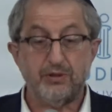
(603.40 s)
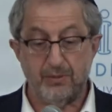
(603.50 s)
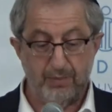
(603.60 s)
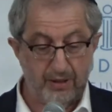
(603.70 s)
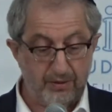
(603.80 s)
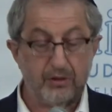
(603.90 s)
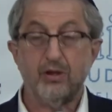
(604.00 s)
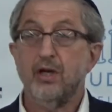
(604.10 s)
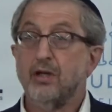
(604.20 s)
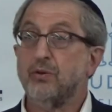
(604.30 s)
busy
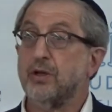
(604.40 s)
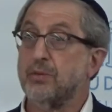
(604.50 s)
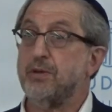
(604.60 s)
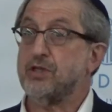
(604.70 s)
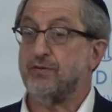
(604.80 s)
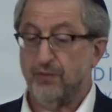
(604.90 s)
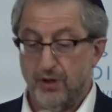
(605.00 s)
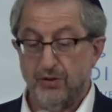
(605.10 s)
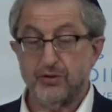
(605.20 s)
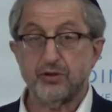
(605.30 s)
doing admission for
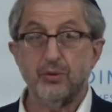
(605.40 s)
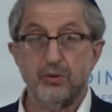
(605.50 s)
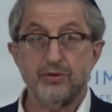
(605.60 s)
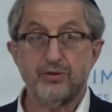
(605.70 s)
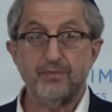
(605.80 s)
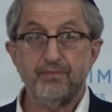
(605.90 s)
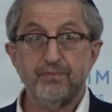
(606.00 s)
other schools.